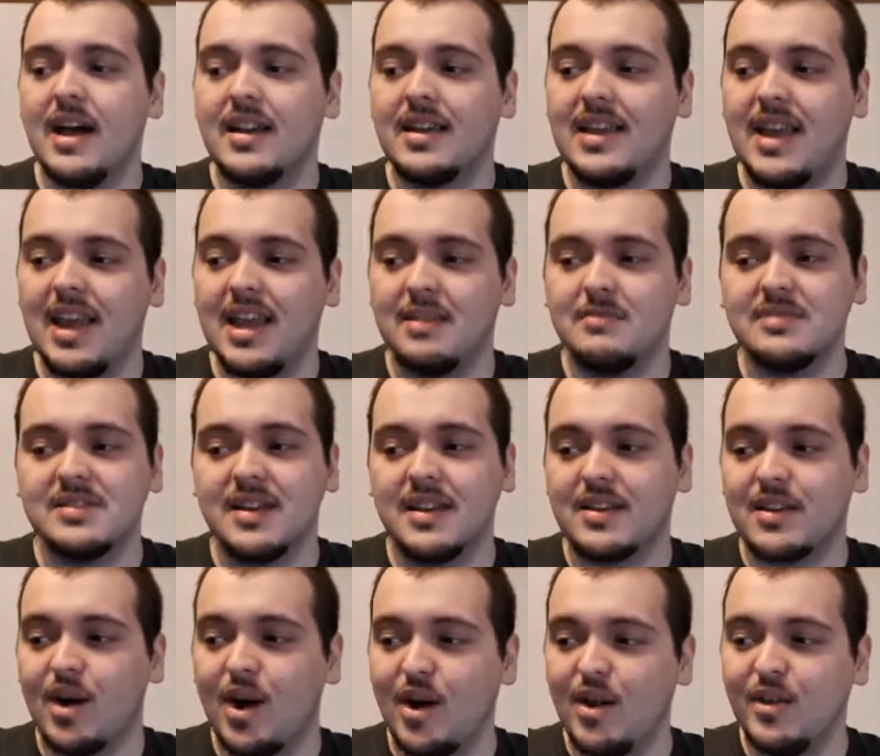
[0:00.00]
Games like
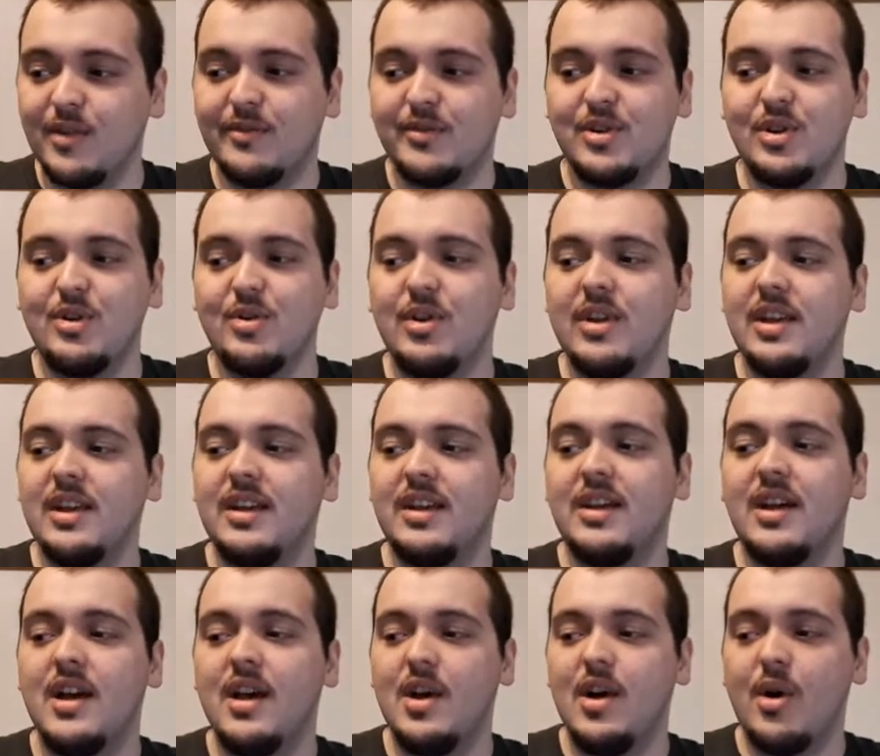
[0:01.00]
Call of
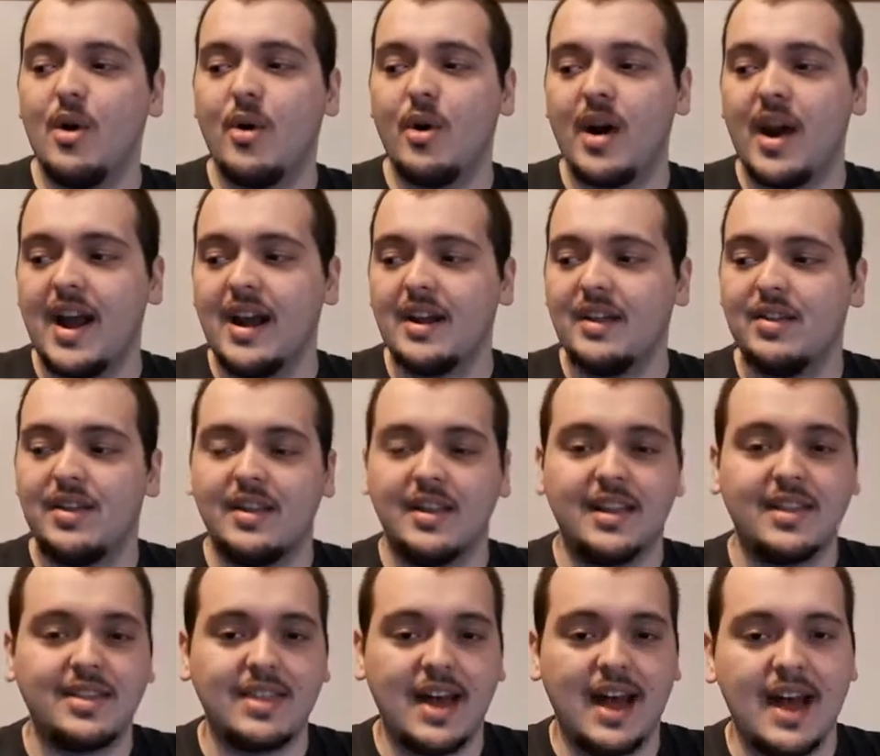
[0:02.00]
Duty or anything
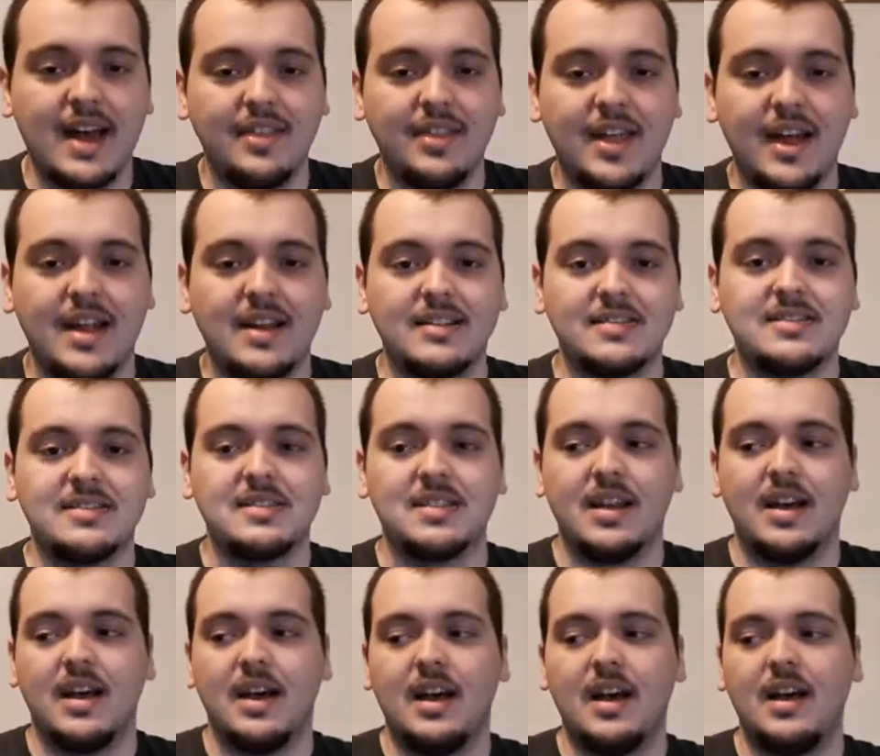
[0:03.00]
like that
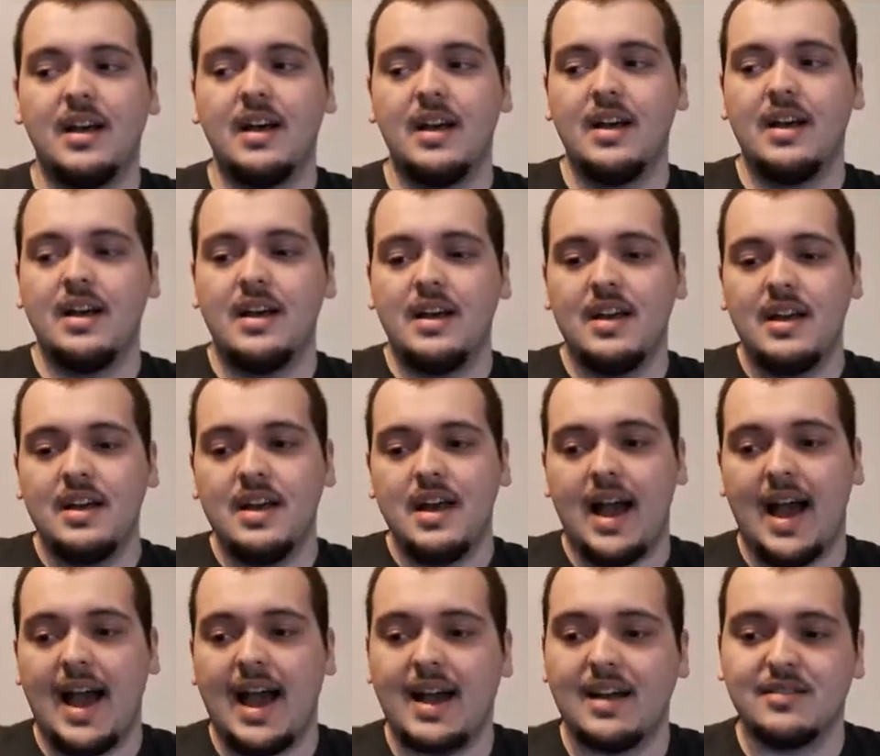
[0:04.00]
that
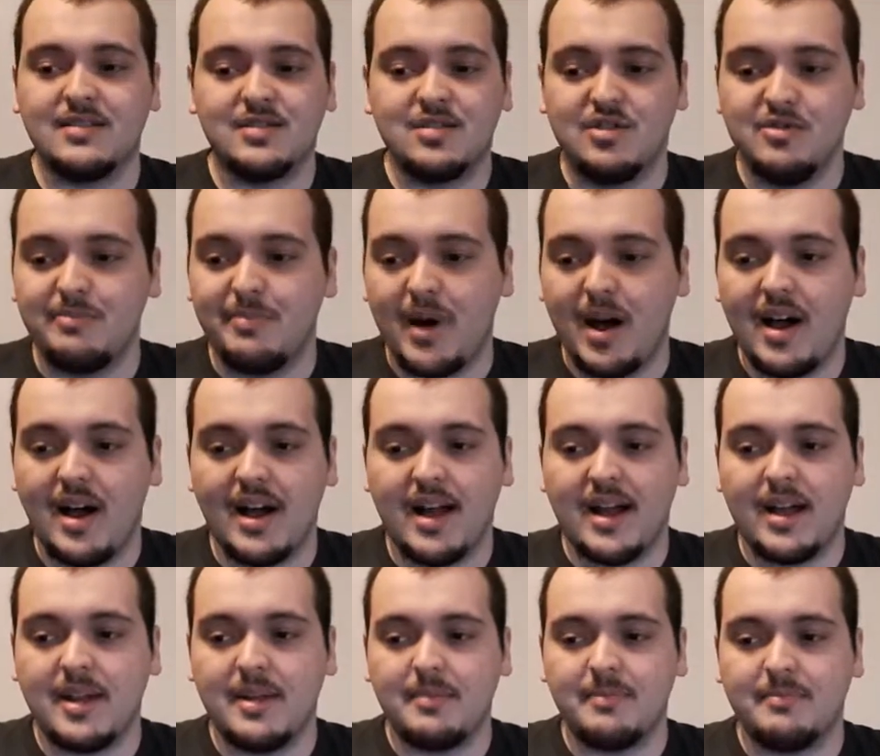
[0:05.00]
has you
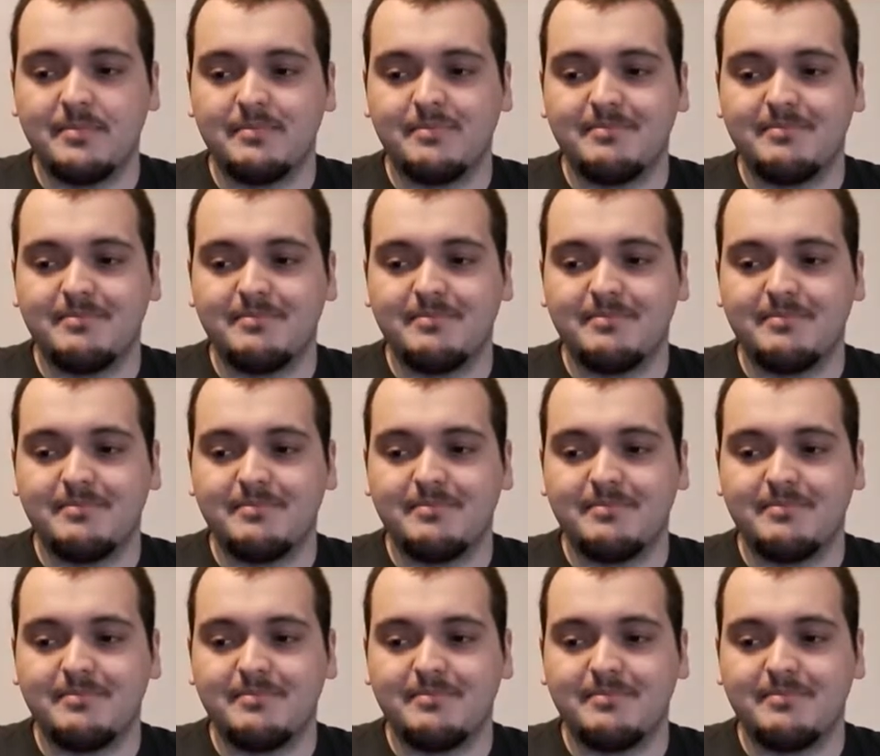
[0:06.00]
buy